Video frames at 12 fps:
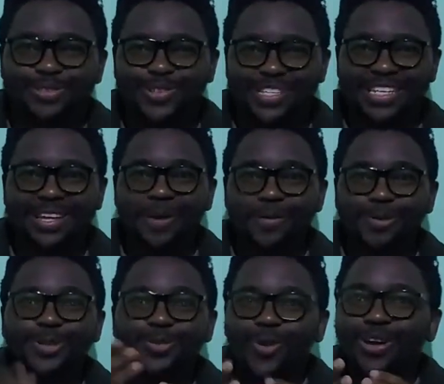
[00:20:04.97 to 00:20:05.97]
You see,
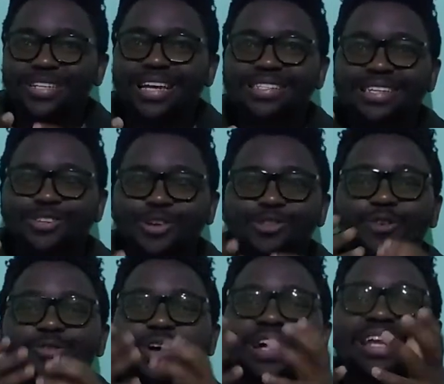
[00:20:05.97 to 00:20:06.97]
because water is the source
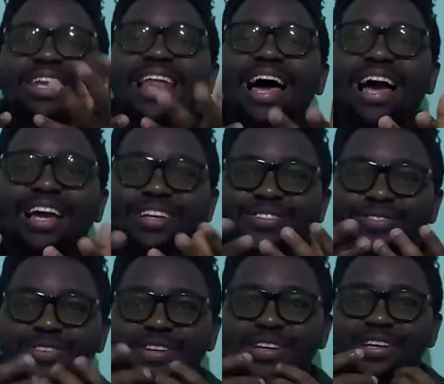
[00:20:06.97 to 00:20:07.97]
of
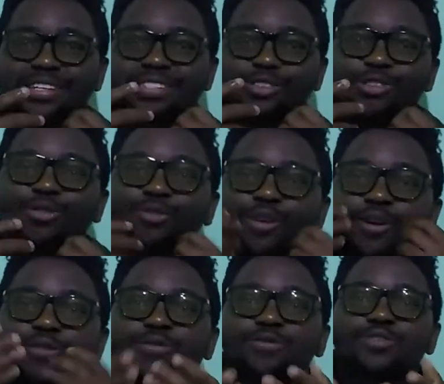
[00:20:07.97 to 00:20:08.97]
life. It's the source of
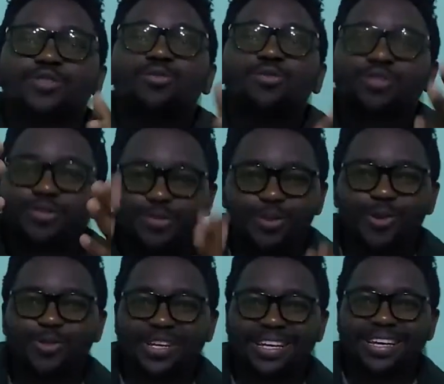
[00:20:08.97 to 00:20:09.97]
smooth
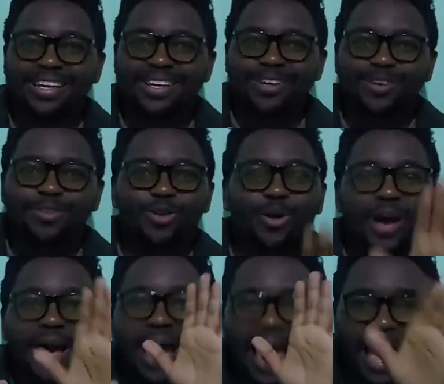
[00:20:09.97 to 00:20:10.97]
flowing.
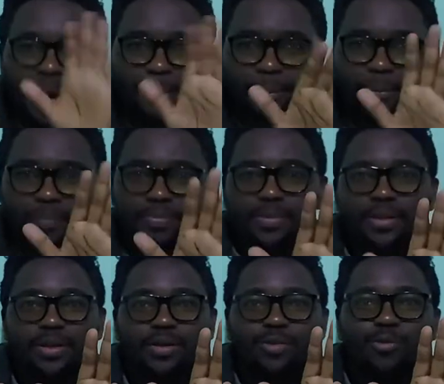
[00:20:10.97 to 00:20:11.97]
So M,
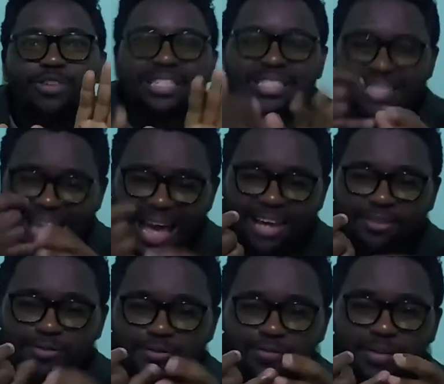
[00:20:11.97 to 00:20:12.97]
which is
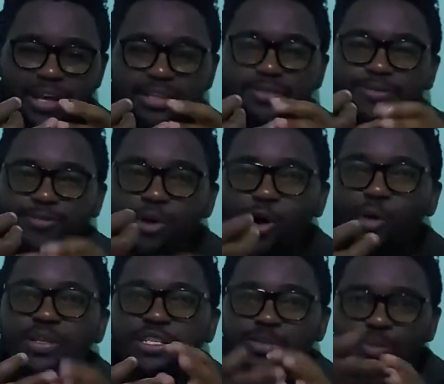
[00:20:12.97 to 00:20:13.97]
life and
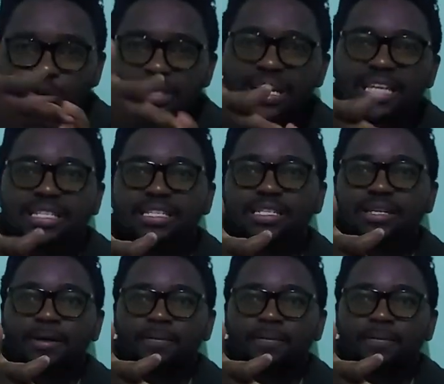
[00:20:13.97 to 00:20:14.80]
flow and smoothness.